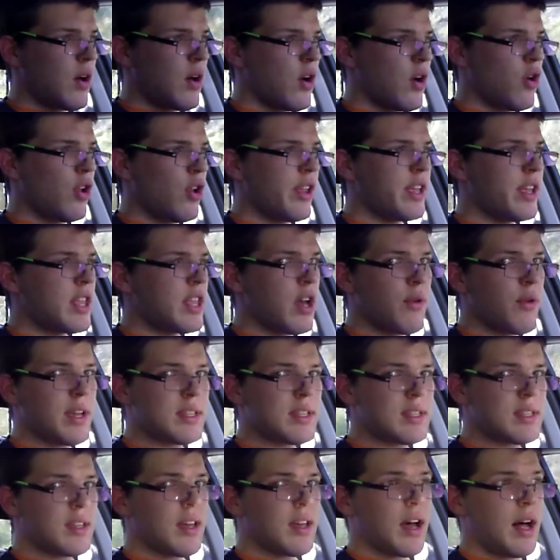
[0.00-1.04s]
All I know
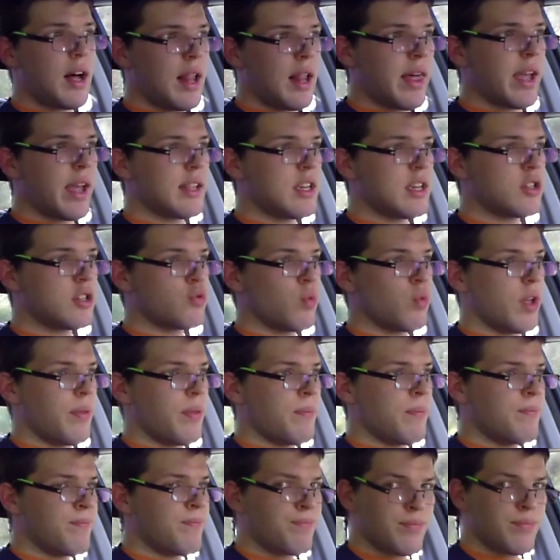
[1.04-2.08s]
is I like this one.
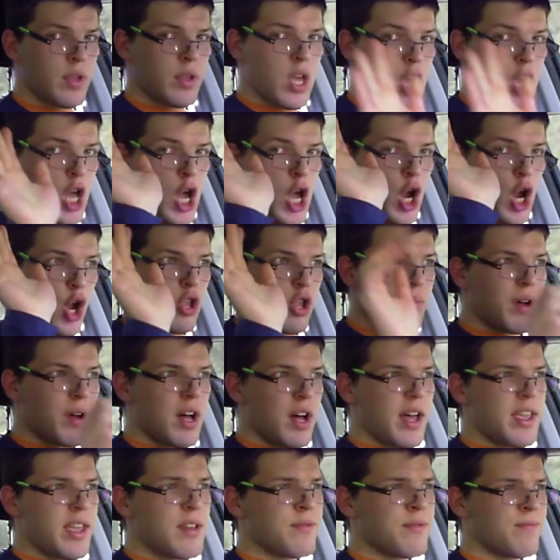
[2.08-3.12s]

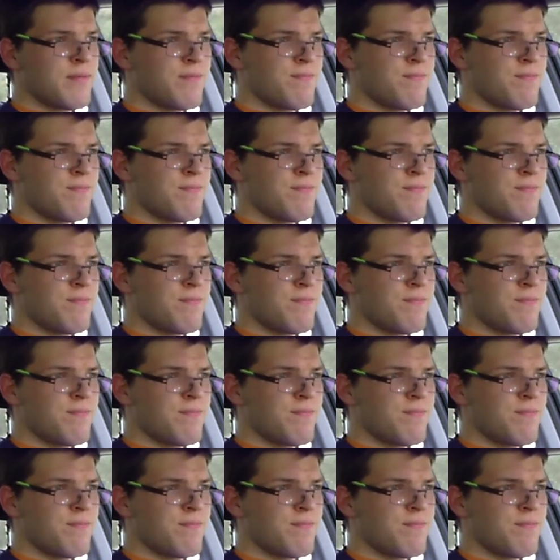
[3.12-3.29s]
Goodbye!